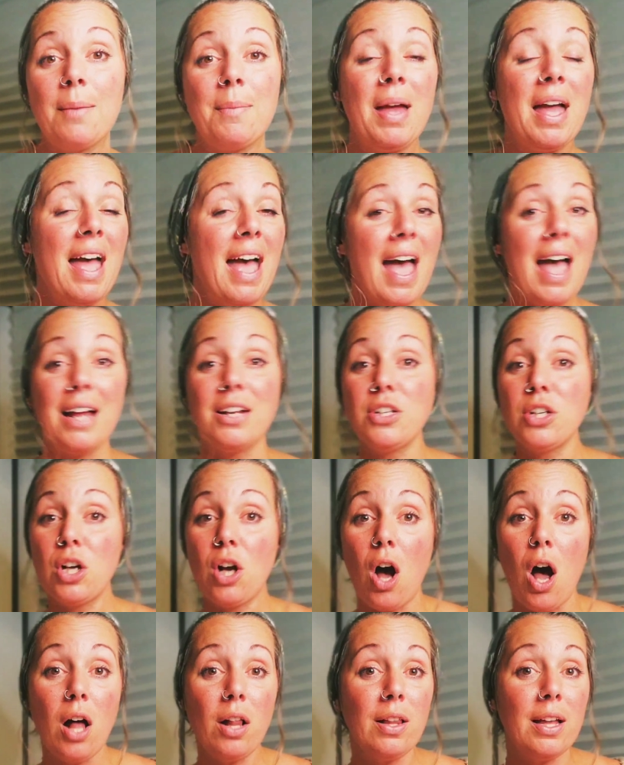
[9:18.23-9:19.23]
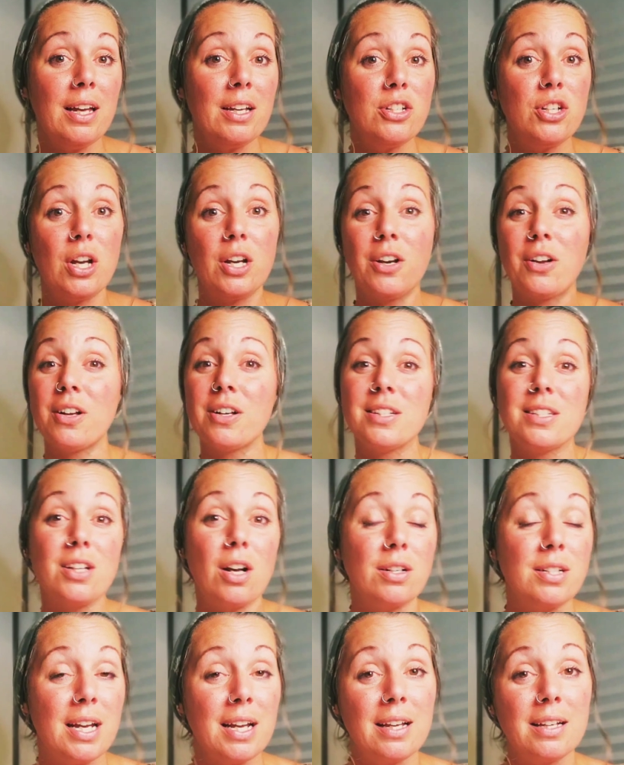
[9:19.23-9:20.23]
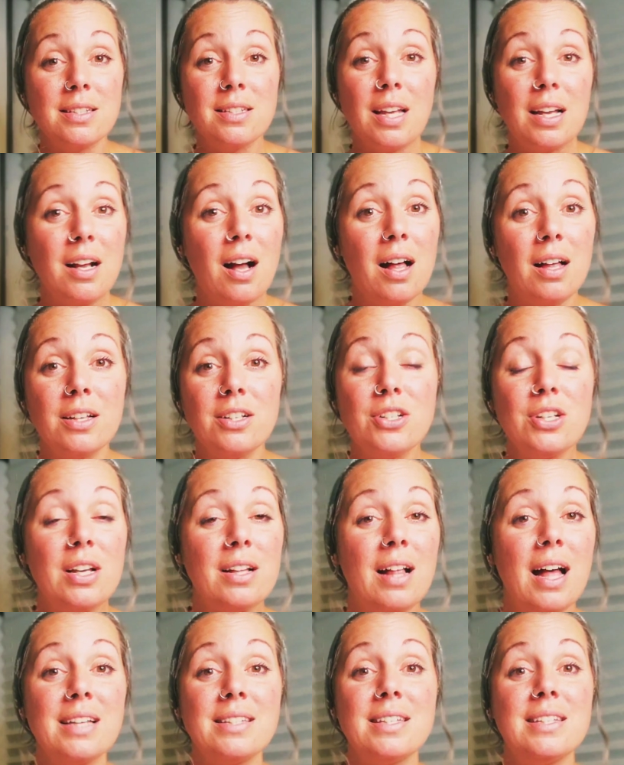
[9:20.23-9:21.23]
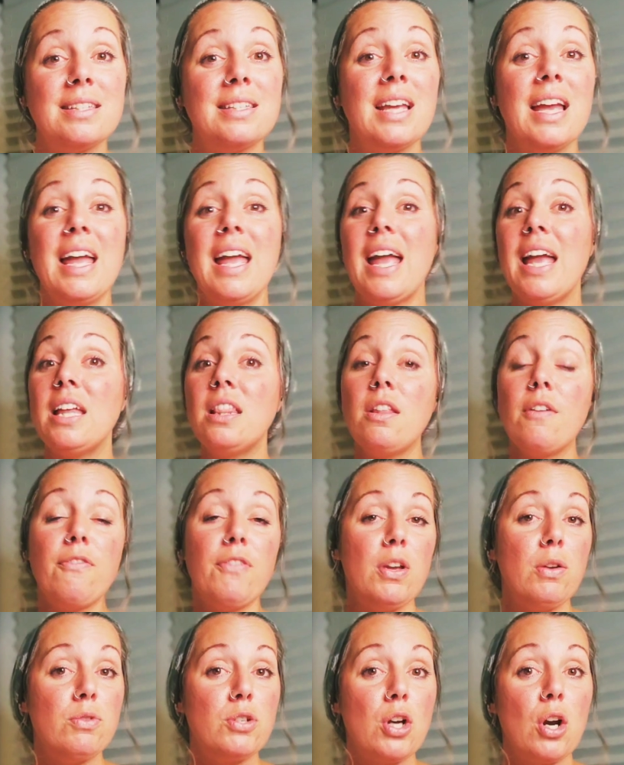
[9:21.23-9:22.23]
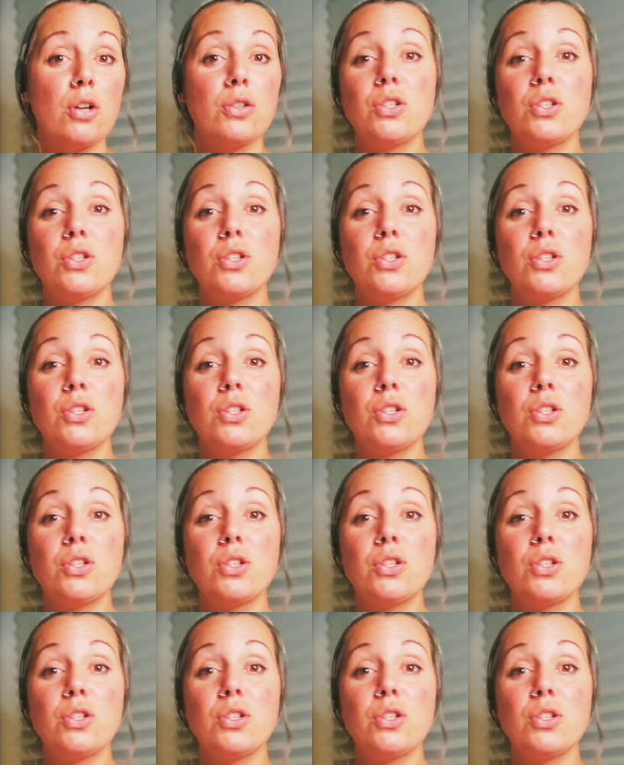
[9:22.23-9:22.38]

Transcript: head to college, and you're going to start taking psychology classes in the future.